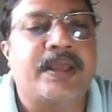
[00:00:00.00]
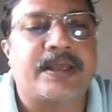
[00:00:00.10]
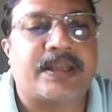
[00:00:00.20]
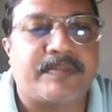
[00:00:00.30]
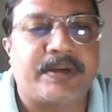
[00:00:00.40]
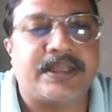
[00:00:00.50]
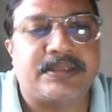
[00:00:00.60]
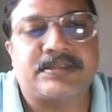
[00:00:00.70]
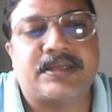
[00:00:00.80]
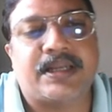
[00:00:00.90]

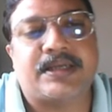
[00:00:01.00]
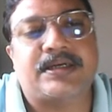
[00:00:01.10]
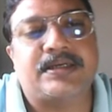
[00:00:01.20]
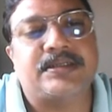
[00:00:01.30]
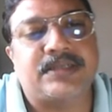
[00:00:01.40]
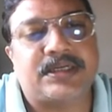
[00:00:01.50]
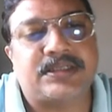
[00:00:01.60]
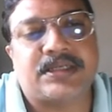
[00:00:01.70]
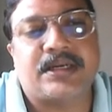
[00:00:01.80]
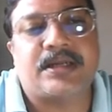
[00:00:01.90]
remedies like
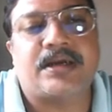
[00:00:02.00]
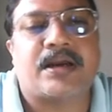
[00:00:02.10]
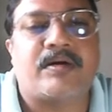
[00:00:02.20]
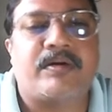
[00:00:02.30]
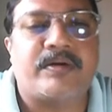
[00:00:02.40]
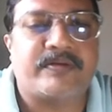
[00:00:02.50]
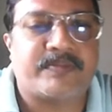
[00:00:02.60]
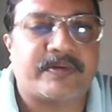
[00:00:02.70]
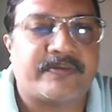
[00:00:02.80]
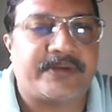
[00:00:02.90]
injunction, account of
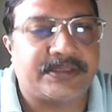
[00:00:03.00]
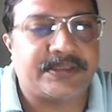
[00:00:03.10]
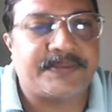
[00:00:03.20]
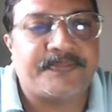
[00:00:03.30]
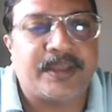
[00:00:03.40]
profits,